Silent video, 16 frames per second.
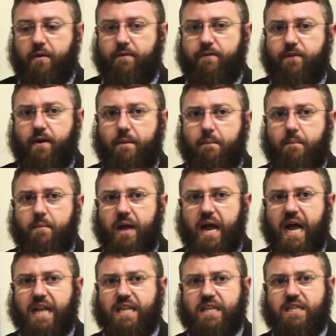From
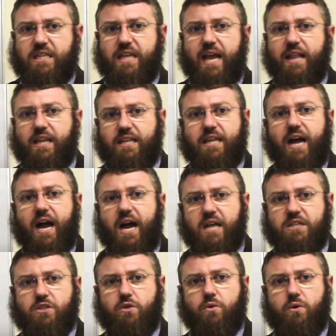a daily
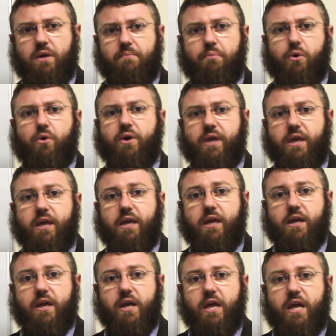task to an employee,
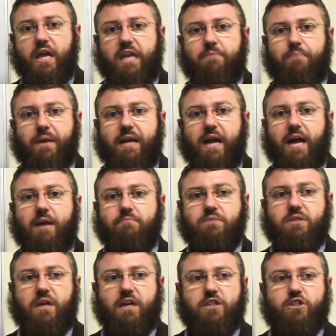it
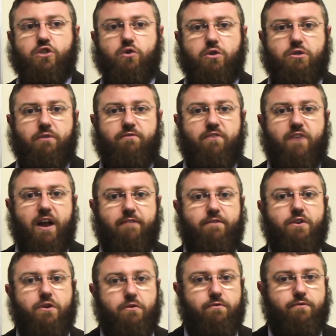becomes a source of
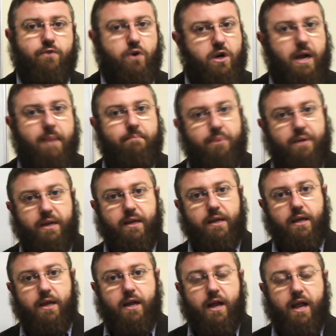revenue for a company.
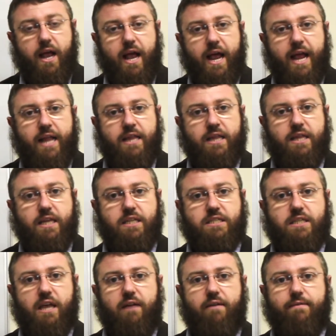And
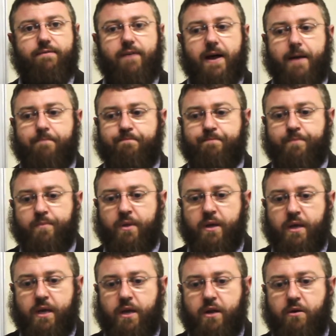instead of
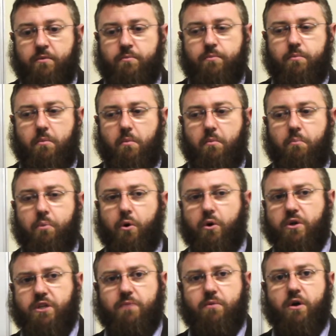
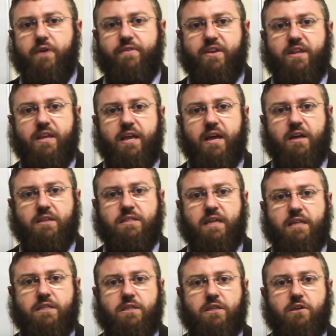boredom or everything else
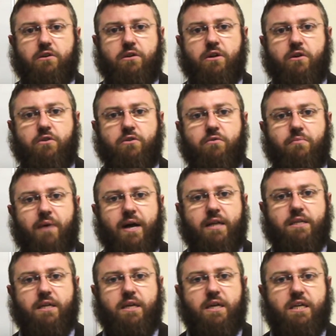that you
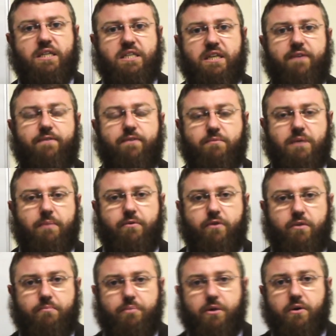might see from some of
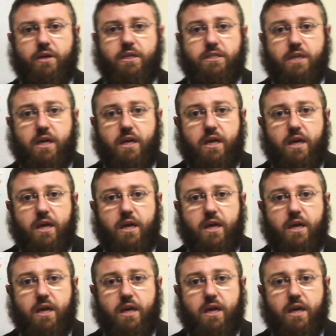your employees,